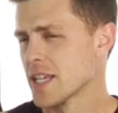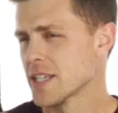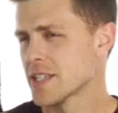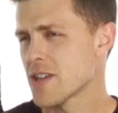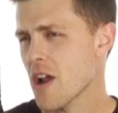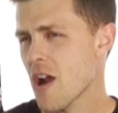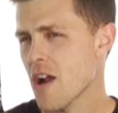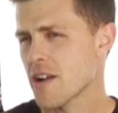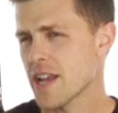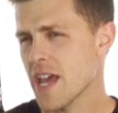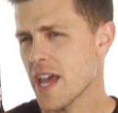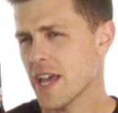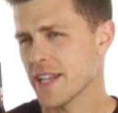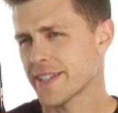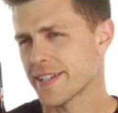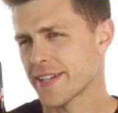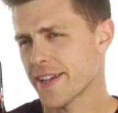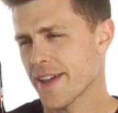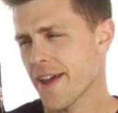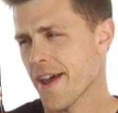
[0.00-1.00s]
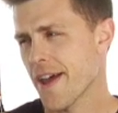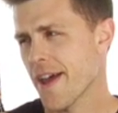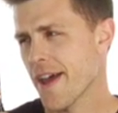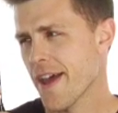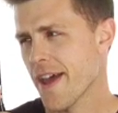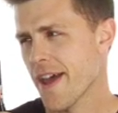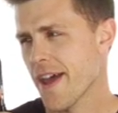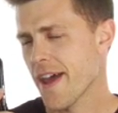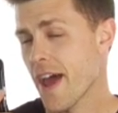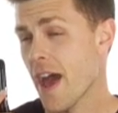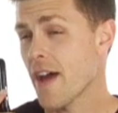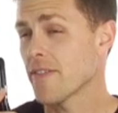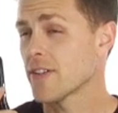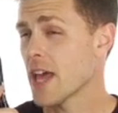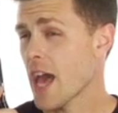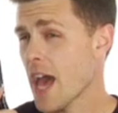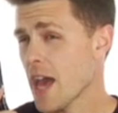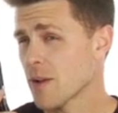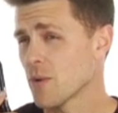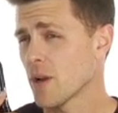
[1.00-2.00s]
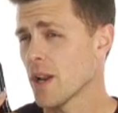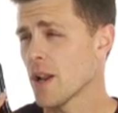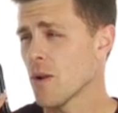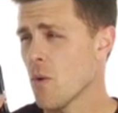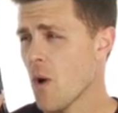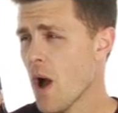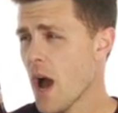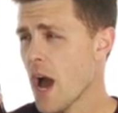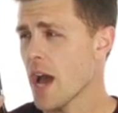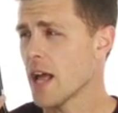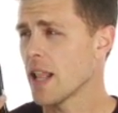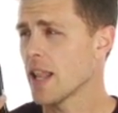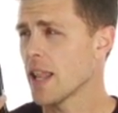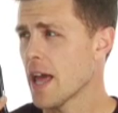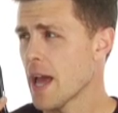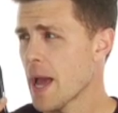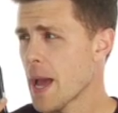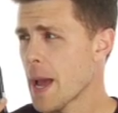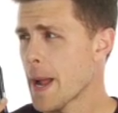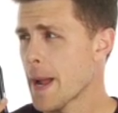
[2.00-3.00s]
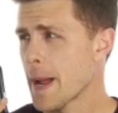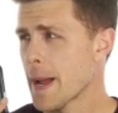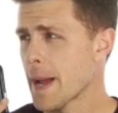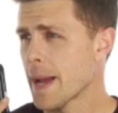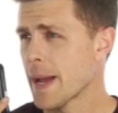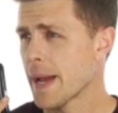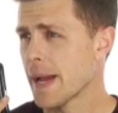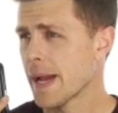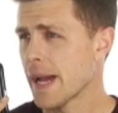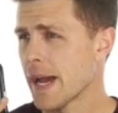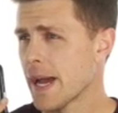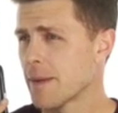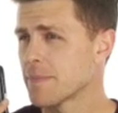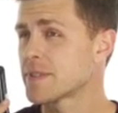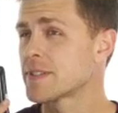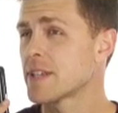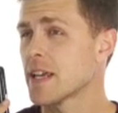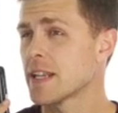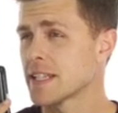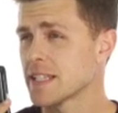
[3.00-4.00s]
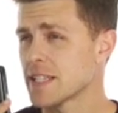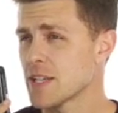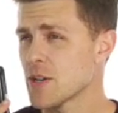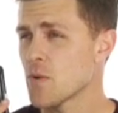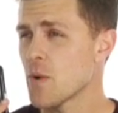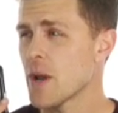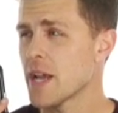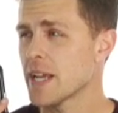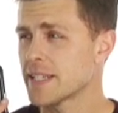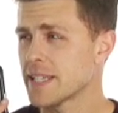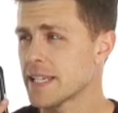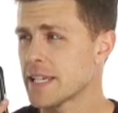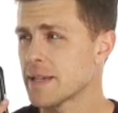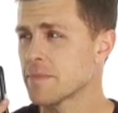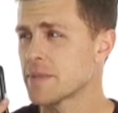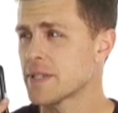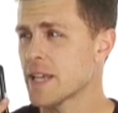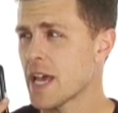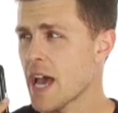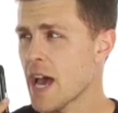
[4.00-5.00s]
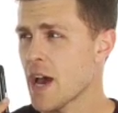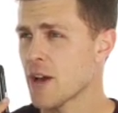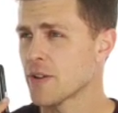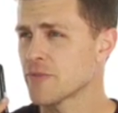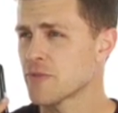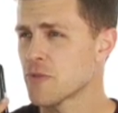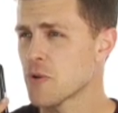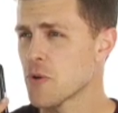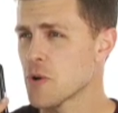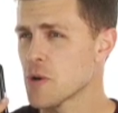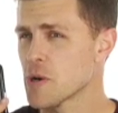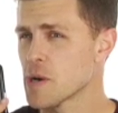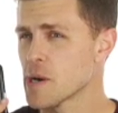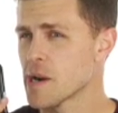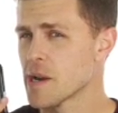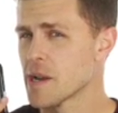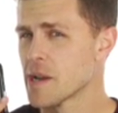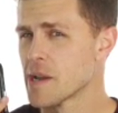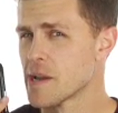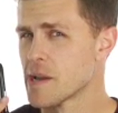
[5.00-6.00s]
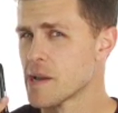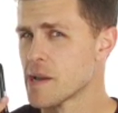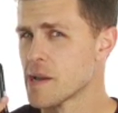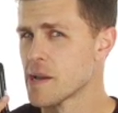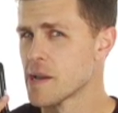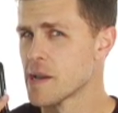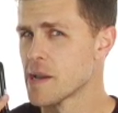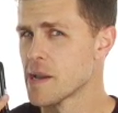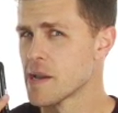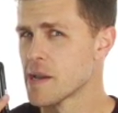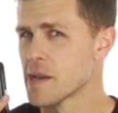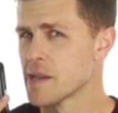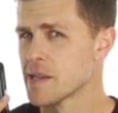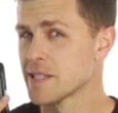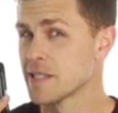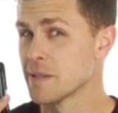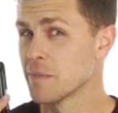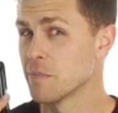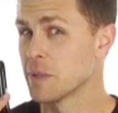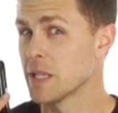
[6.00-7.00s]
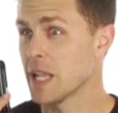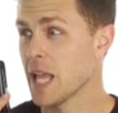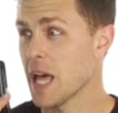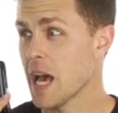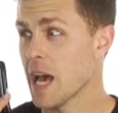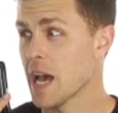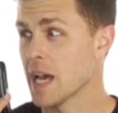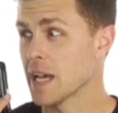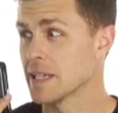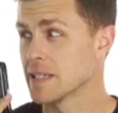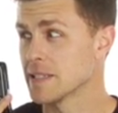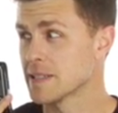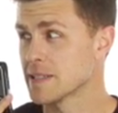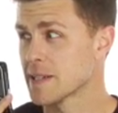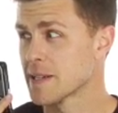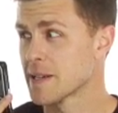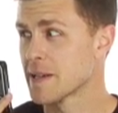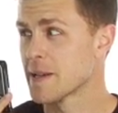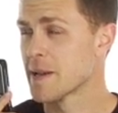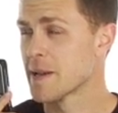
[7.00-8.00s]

Stardate, haven't had one in a while. I'm sending the away team down for supplies.